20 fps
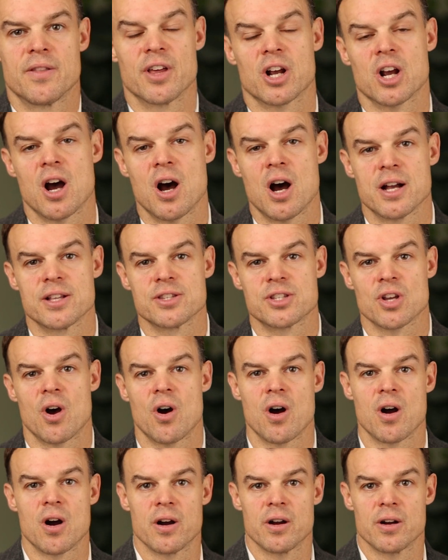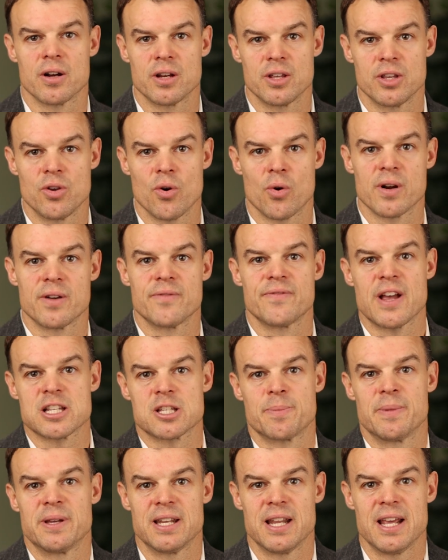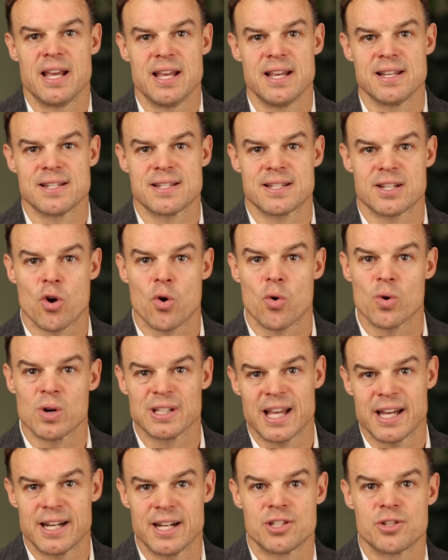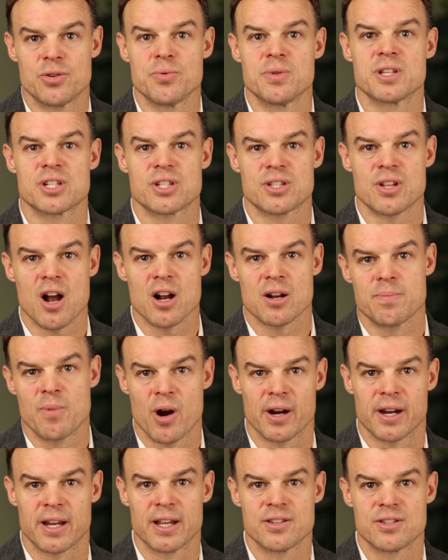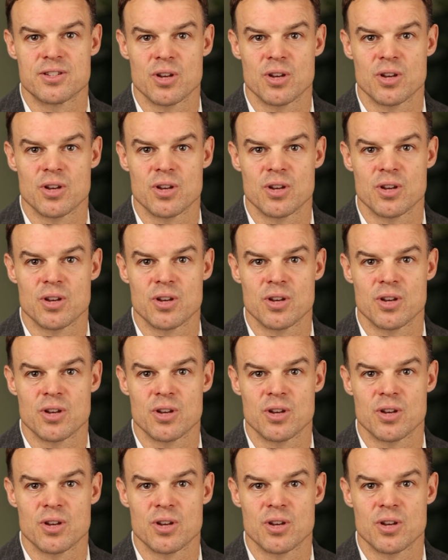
The cons are your investment is correlated to the stock market,